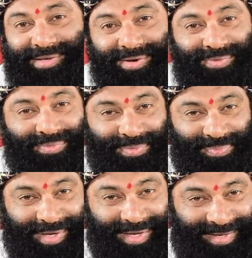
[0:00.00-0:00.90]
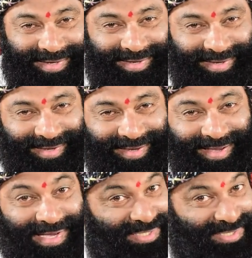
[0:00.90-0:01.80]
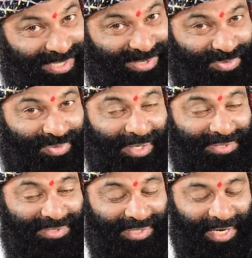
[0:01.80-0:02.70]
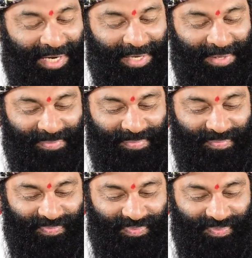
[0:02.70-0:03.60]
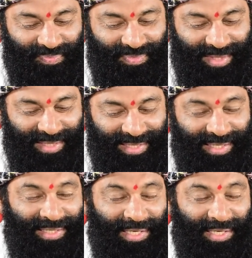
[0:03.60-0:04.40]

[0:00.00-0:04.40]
they are back. Just one time, the